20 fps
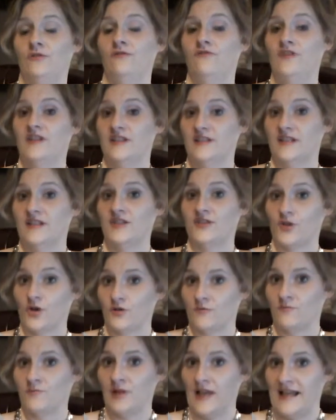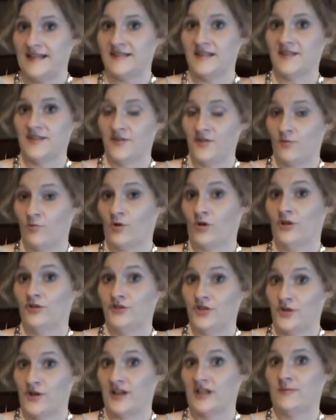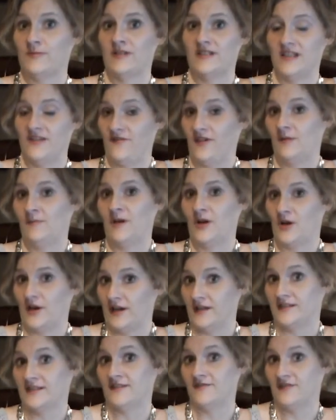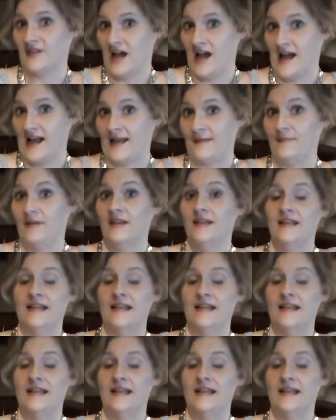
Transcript: visit certain places in the world during specific periods of time.